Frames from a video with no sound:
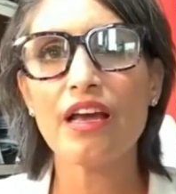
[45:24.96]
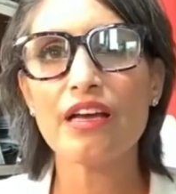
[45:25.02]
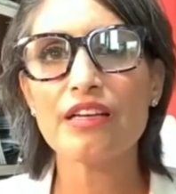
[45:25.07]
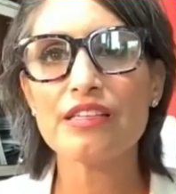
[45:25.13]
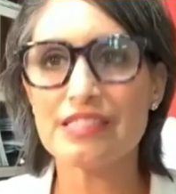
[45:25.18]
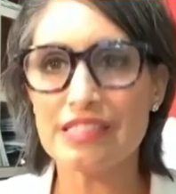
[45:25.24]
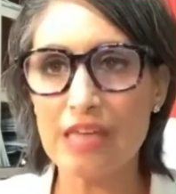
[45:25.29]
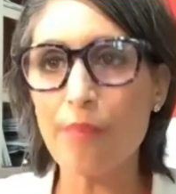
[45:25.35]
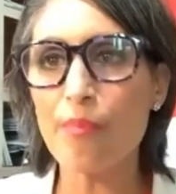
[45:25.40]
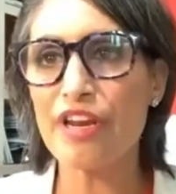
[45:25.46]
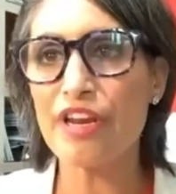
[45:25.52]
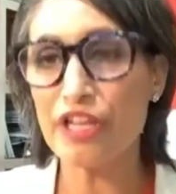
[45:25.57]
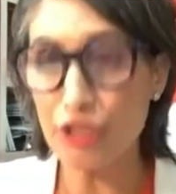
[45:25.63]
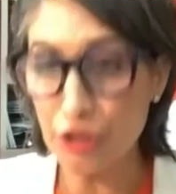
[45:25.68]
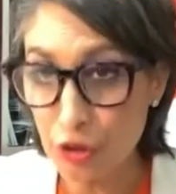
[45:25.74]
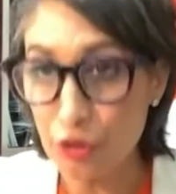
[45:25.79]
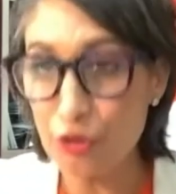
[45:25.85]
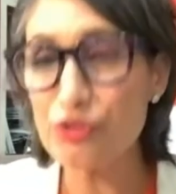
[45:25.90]
somebody
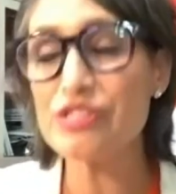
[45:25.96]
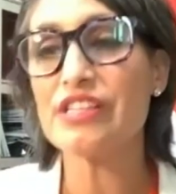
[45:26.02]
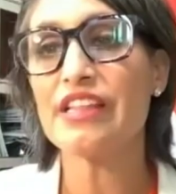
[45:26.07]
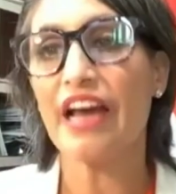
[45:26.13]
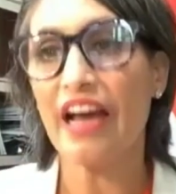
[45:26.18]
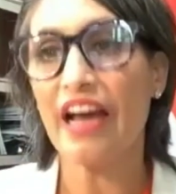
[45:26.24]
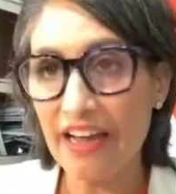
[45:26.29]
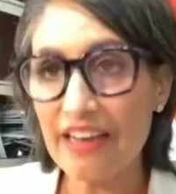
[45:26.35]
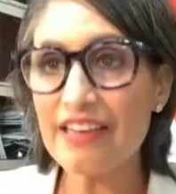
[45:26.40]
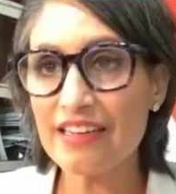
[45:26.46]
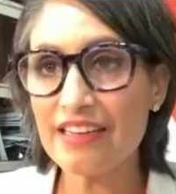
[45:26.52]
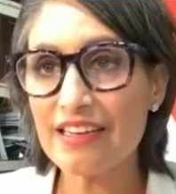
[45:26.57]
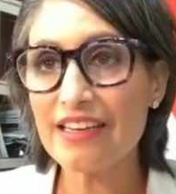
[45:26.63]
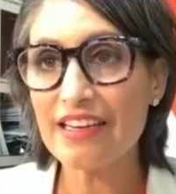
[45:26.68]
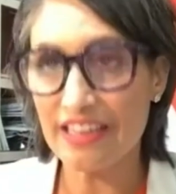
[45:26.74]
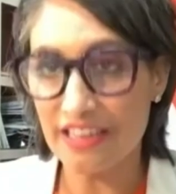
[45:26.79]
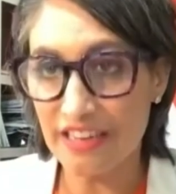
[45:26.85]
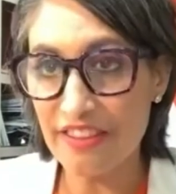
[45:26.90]
used that
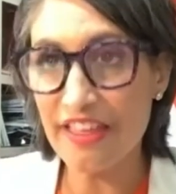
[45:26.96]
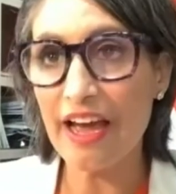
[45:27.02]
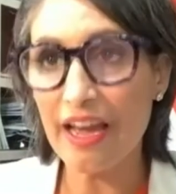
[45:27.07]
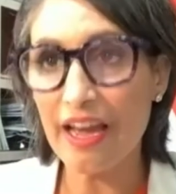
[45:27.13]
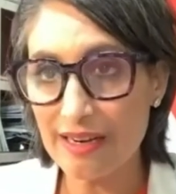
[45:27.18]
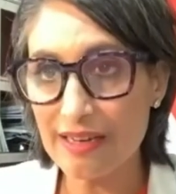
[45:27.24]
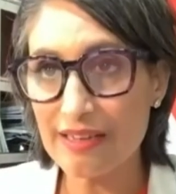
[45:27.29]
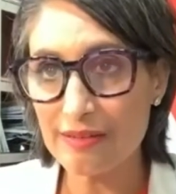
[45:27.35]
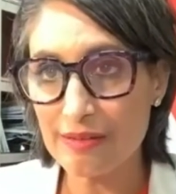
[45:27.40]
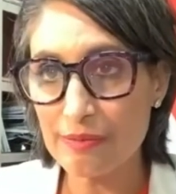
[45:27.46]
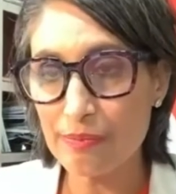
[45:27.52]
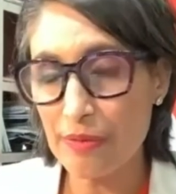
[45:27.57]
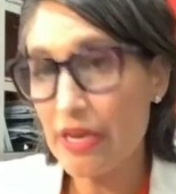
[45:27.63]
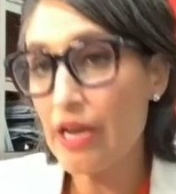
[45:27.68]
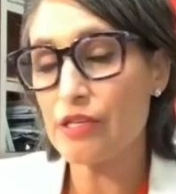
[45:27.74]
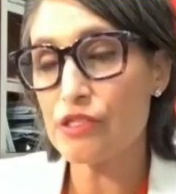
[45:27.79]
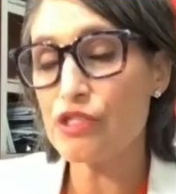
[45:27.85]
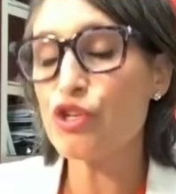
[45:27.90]
in that
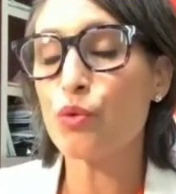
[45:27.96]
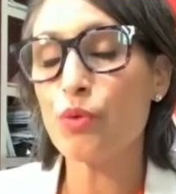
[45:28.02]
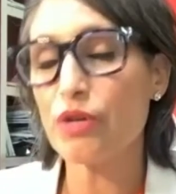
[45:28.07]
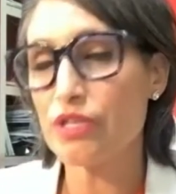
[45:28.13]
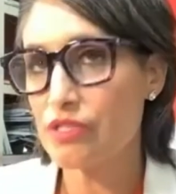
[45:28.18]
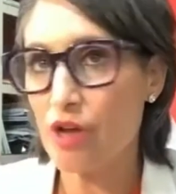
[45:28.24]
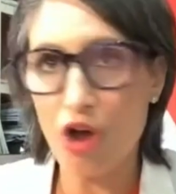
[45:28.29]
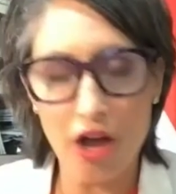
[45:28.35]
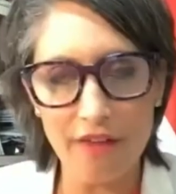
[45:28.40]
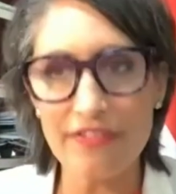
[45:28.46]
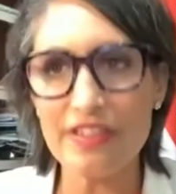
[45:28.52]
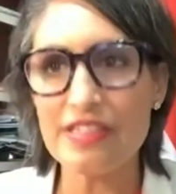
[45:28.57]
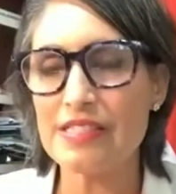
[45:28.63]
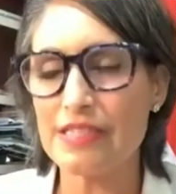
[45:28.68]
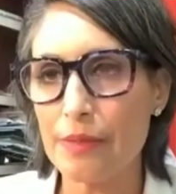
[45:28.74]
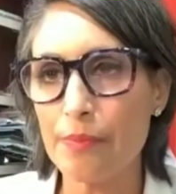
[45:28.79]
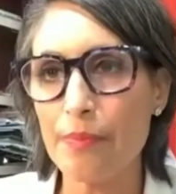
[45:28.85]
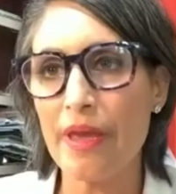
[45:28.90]
because there was
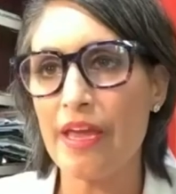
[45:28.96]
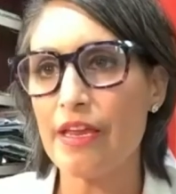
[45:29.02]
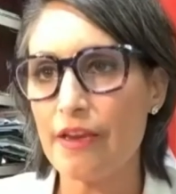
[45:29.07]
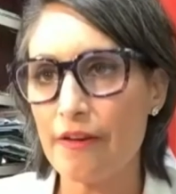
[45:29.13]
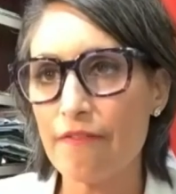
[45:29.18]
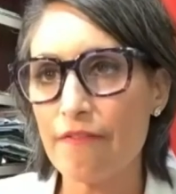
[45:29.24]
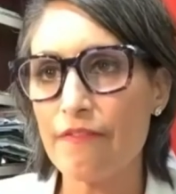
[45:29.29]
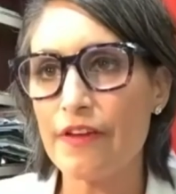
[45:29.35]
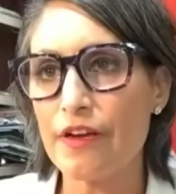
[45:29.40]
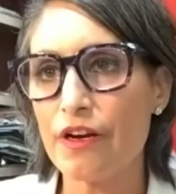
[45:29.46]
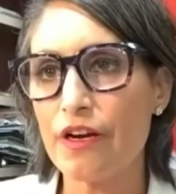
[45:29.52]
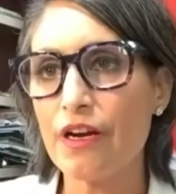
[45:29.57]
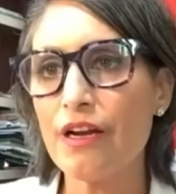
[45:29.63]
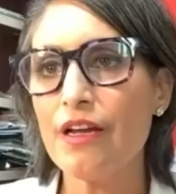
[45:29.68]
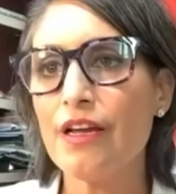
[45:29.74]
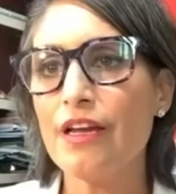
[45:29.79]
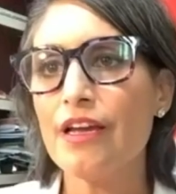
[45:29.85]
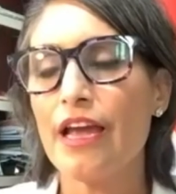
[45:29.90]
obviously pain and fear.